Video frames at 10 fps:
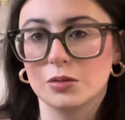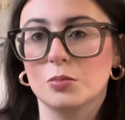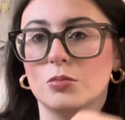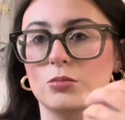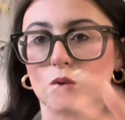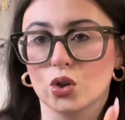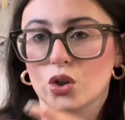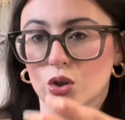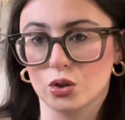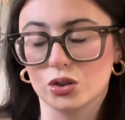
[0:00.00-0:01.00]
more
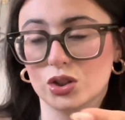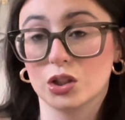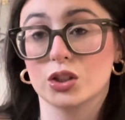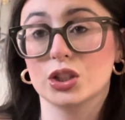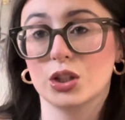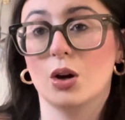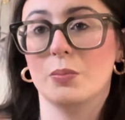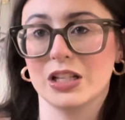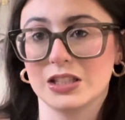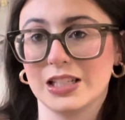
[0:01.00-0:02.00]
girls start to go
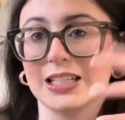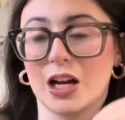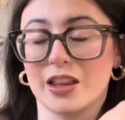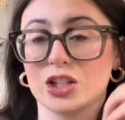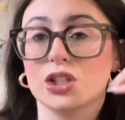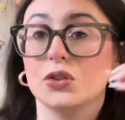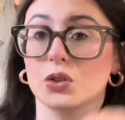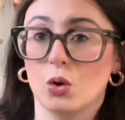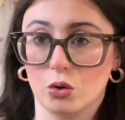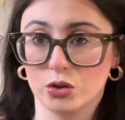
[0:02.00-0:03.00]
missing now that she's
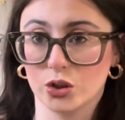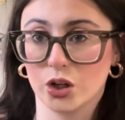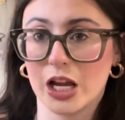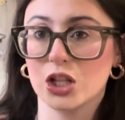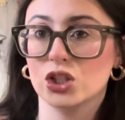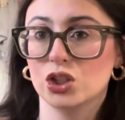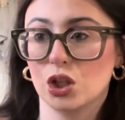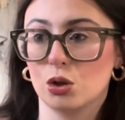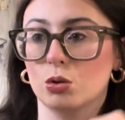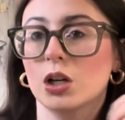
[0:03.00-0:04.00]
older, and
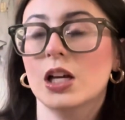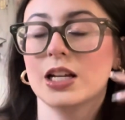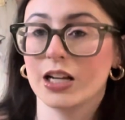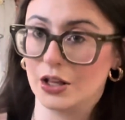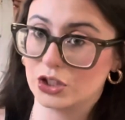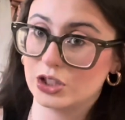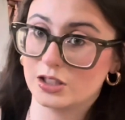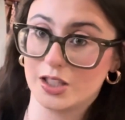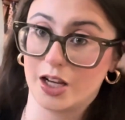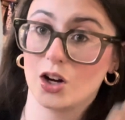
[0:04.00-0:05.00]
so now that she's a
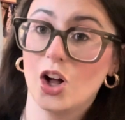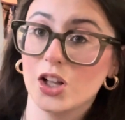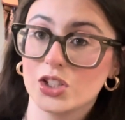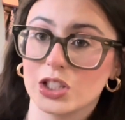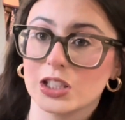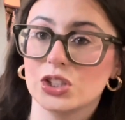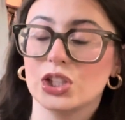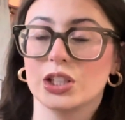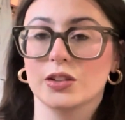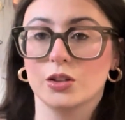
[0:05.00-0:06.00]
psychologist, she
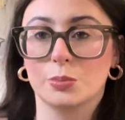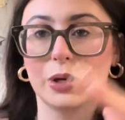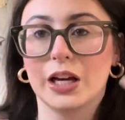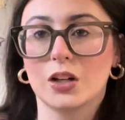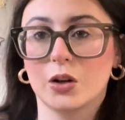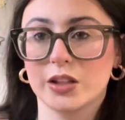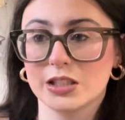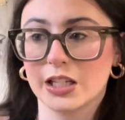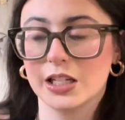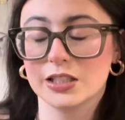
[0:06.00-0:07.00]
can look back at all these
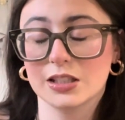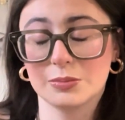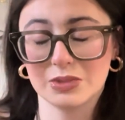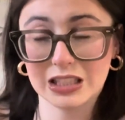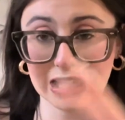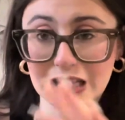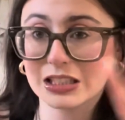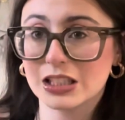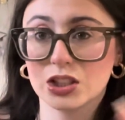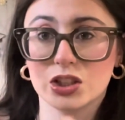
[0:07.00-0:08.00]
cases. I'm
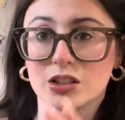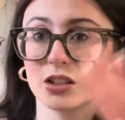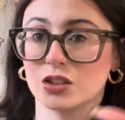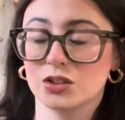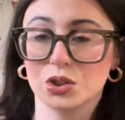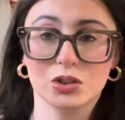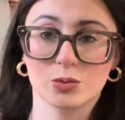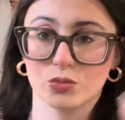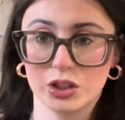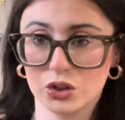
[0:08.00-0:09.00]
guessing she's going to do some
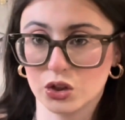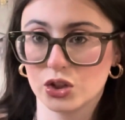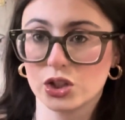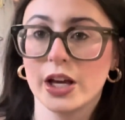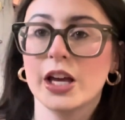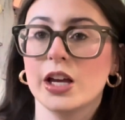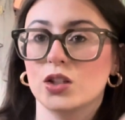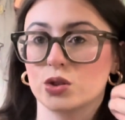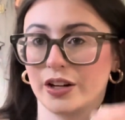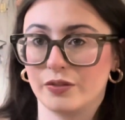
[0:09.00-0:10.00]
research and
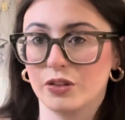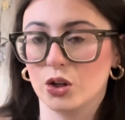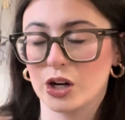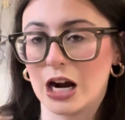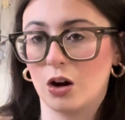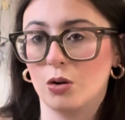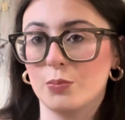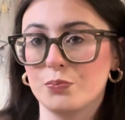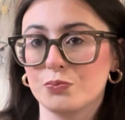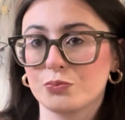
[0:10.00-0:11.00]
try to figure out
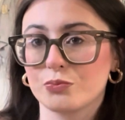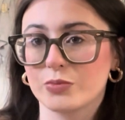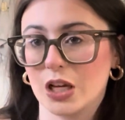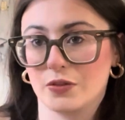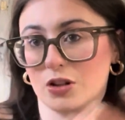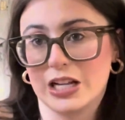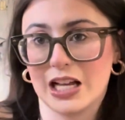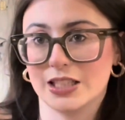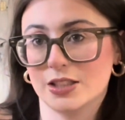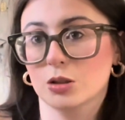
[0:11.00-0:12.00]
if her
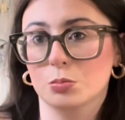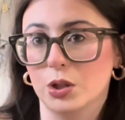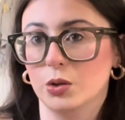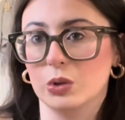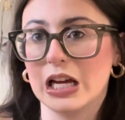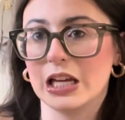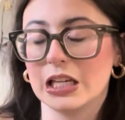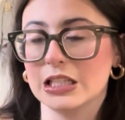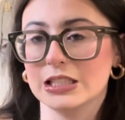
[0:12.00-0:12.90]
dad's still put away.